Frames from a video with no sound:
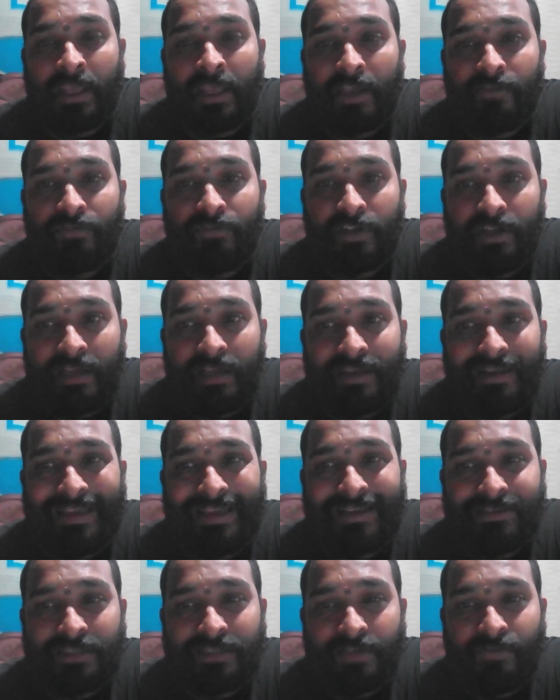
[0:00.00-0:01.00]
If the
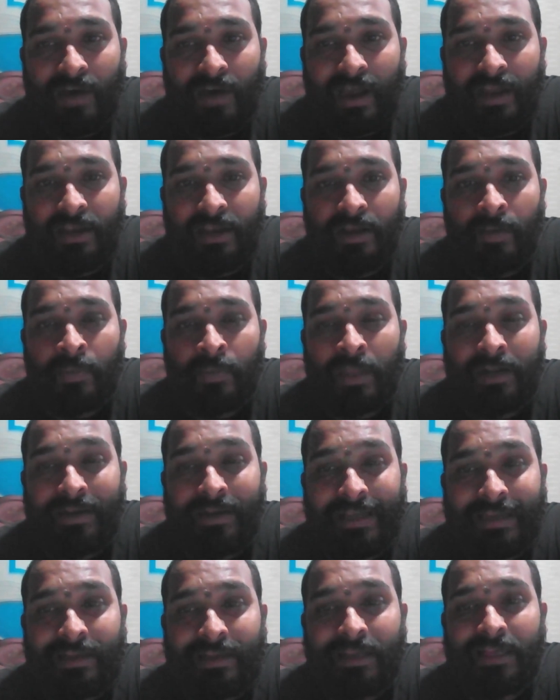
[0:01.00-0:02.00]
degree is defined,
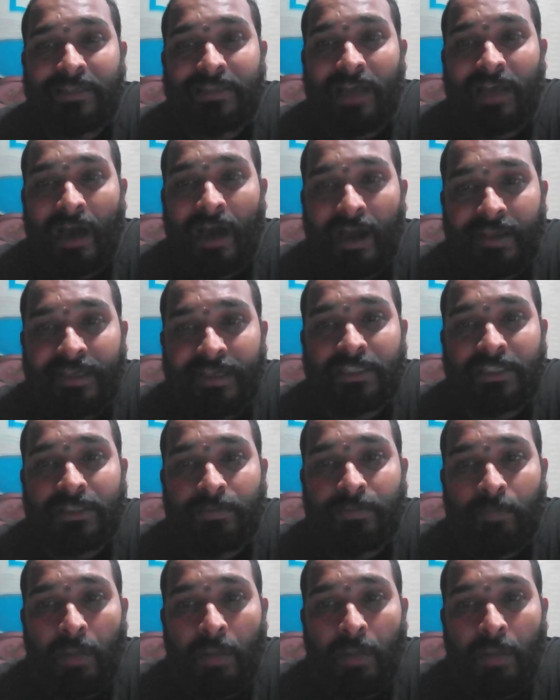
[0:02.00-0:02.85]
degree is the highest